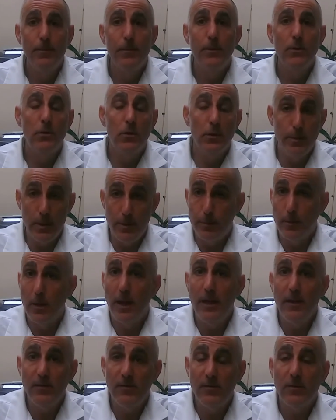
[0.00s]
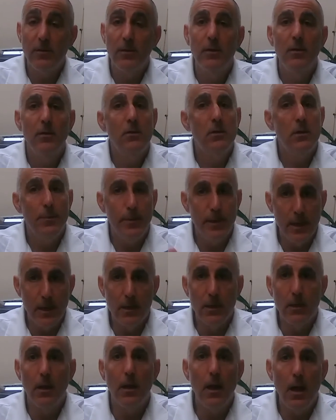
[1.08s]
to be placed, to be
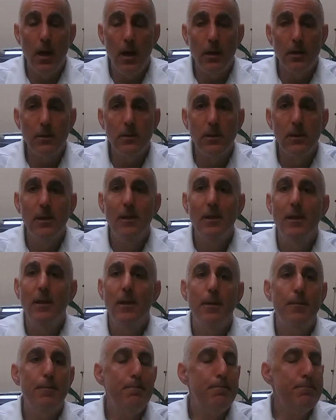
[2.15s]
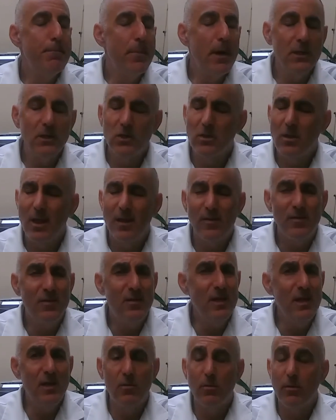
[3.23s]
unclogged, much less
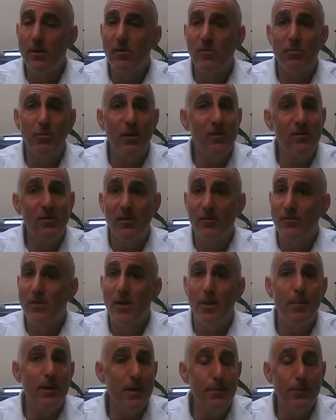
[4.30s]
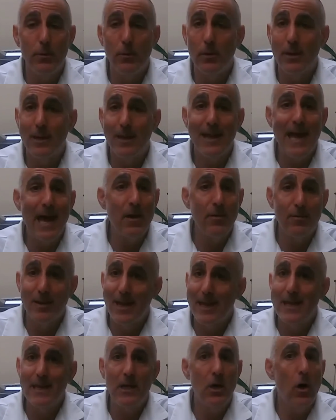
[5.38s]
decreased risk of somebody pulling it out or
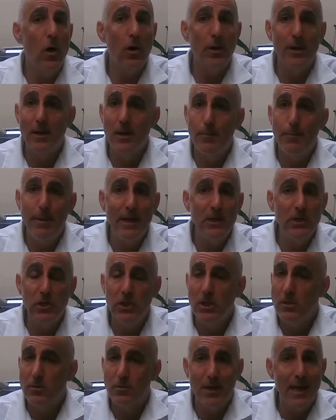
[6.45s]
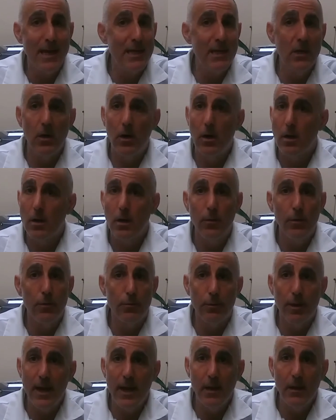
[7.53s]
getting caught in a bed sheet or getting caught on the
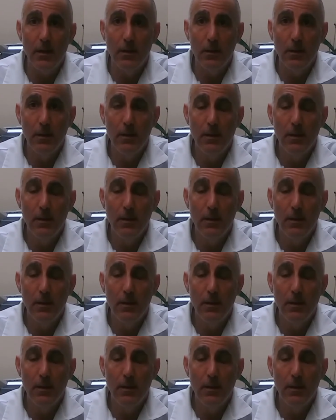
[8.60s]
rail.